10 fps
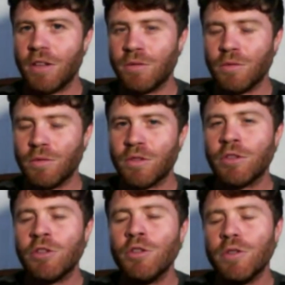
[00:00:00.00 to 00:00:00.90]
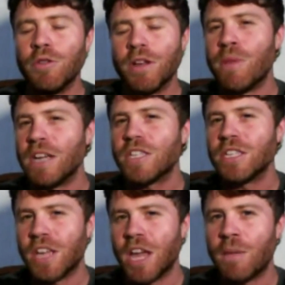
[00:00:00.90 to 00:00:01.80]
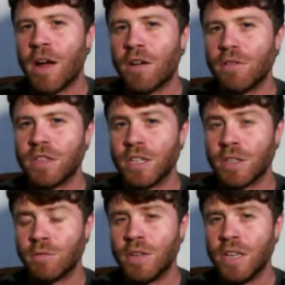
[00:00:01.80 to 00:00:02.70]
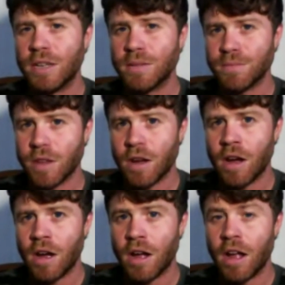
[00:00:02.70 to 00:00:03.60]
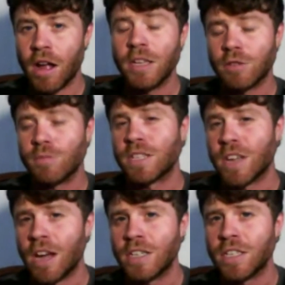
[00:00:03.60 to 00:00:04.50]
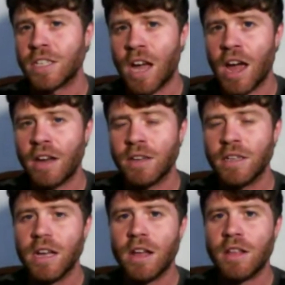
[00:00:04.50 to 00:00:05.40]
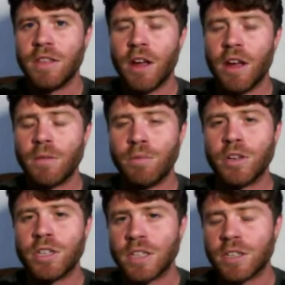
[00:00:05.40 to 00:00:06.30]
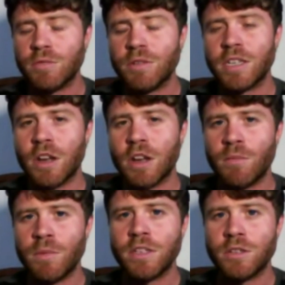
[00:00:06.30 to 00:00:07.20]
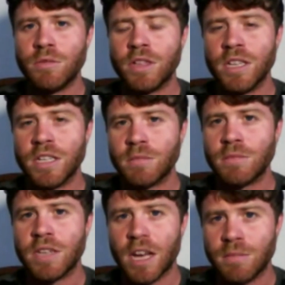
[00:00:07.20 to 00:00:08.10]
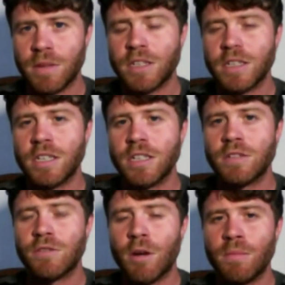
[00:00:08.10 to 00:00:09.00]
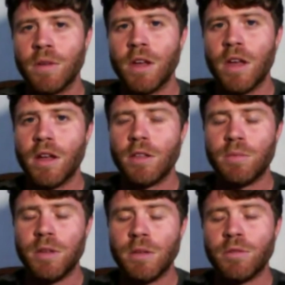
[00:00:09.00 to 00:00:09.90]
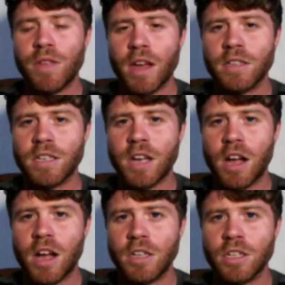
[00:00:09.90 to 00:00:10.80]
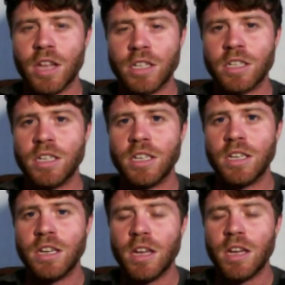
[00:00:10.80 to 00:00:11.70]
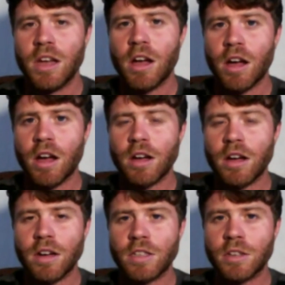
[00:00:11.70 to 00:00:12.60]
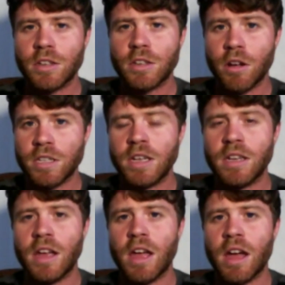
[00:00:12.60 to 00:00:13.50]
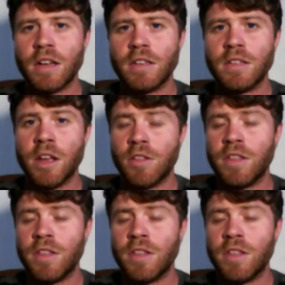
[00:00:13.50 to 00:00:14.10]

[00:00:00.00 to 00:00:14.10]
and new information came out this week, at least from Assange's side. They're pushing the Swedish government to release some text messages from the people that Assange allegedly assaulted, and